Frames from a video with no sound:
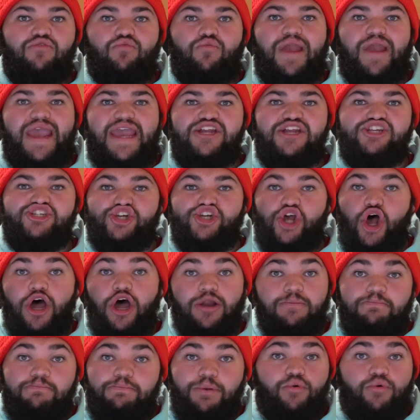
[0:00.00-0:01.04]
range
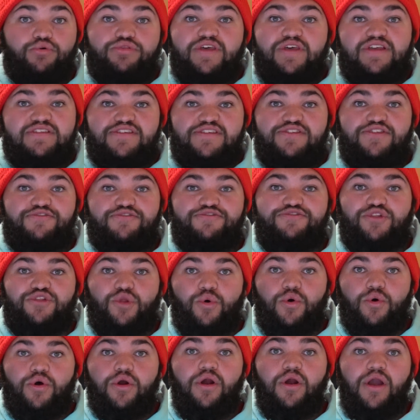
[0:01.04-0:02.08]
on both ends of the
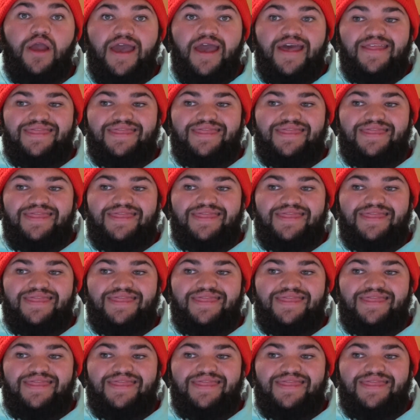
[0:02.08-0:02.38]
floor